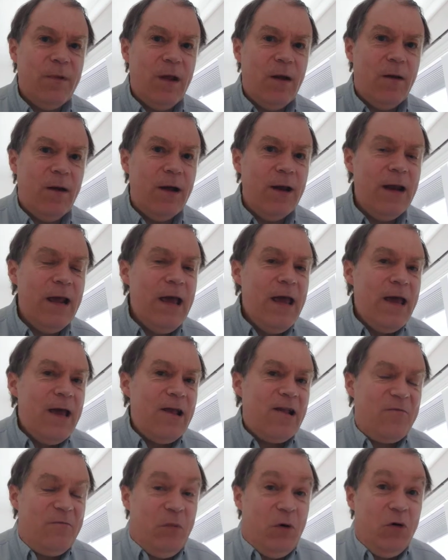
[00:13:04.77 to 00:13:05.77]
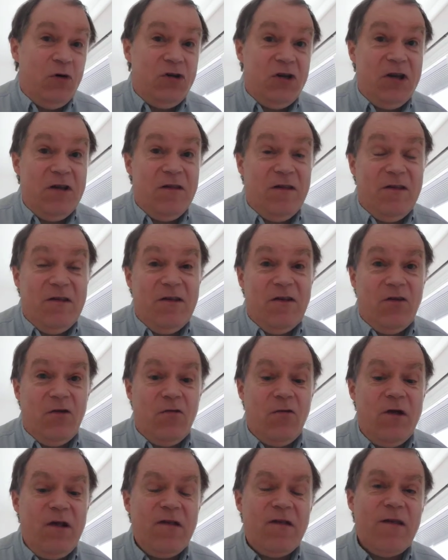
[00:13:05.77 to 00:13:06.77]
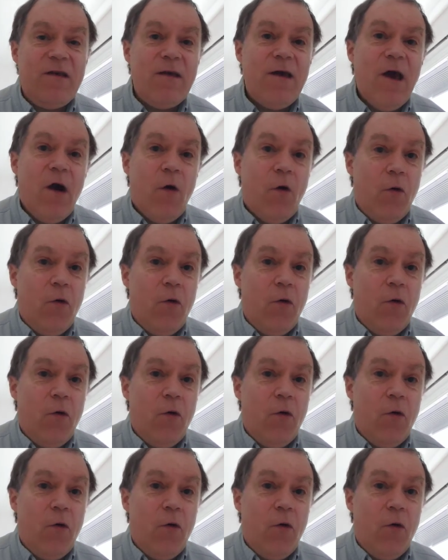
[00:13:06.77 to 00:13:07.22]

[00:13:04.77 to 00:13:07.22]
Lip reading: All right? It's pushing this increasing